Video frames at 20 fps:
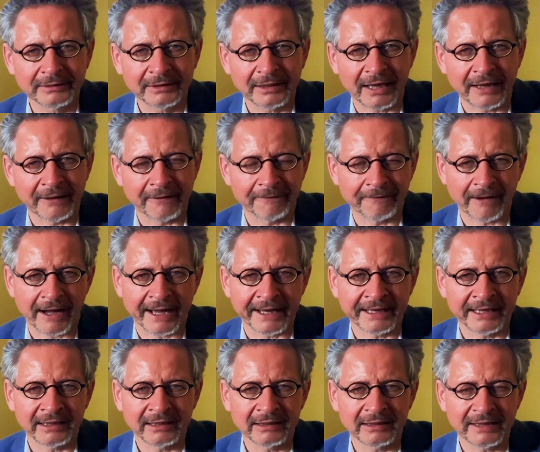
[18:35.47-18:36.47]
and the
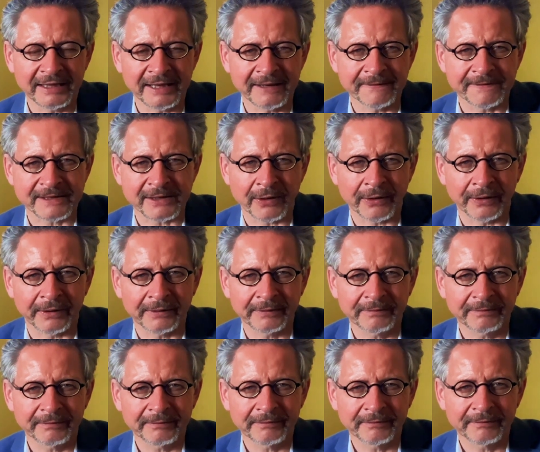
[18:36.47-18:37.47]
fire leaves her.
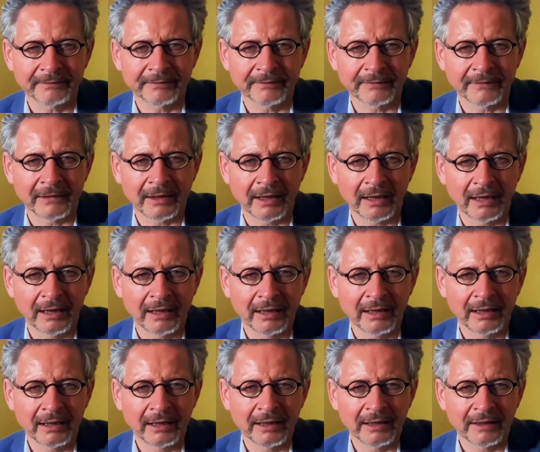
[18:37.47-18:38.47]

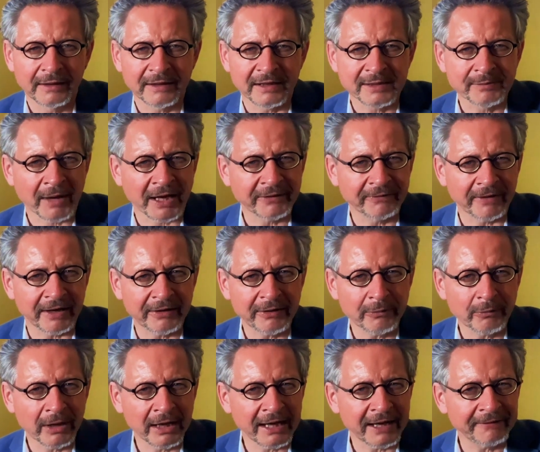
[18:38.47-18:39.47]
This might very
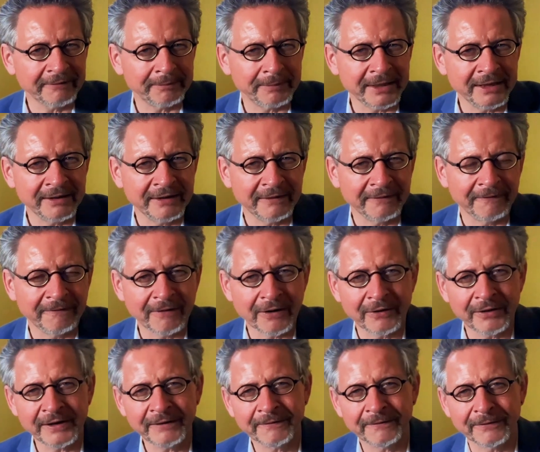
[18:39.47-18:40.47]
well have been the
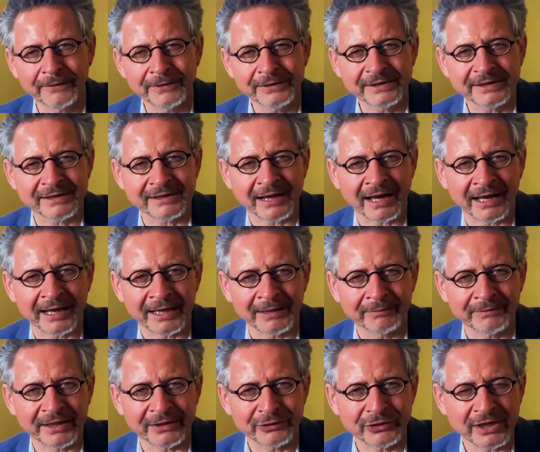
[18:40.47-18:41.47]
very first
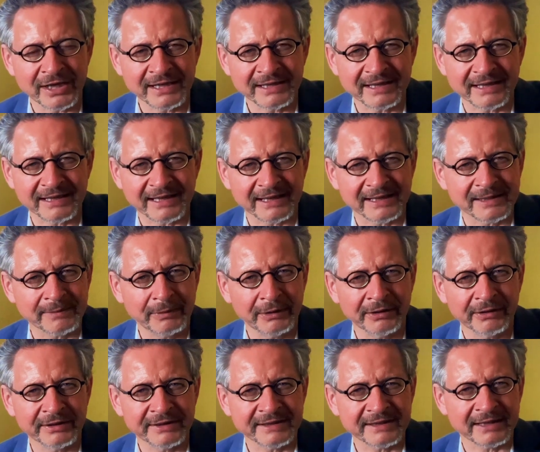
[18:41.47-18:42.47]
time that Jesus
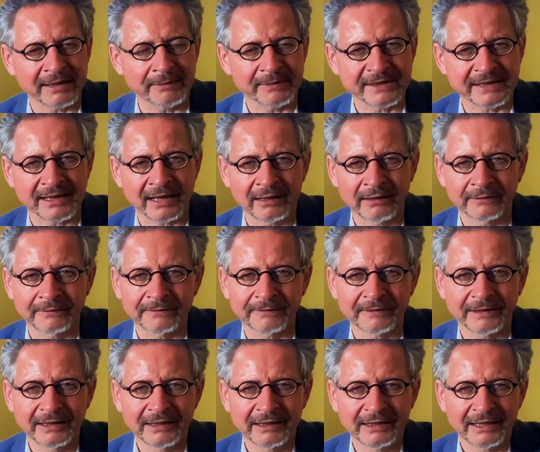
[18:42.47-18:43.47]
experienced himself
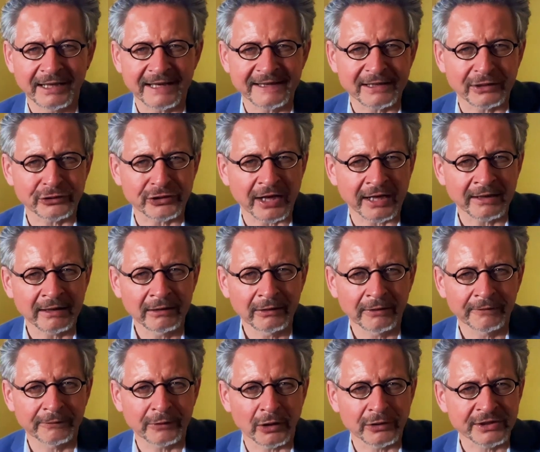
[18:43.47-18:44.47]
as a channel
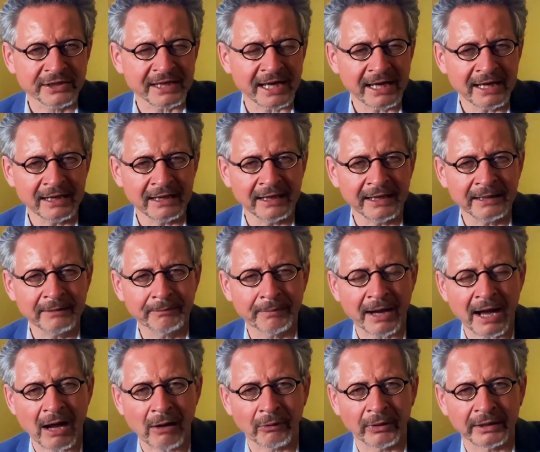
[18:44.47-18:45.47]
of God's healing
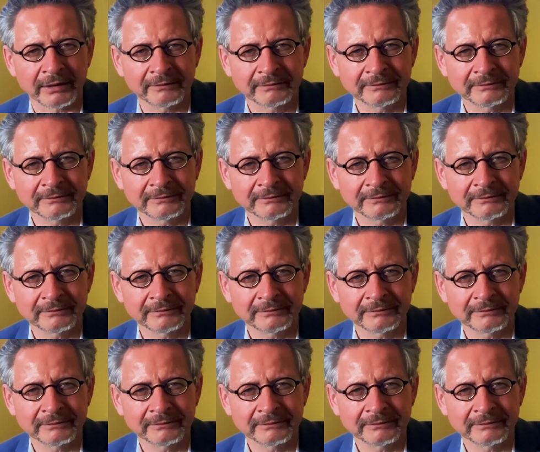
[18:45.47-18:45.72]
power.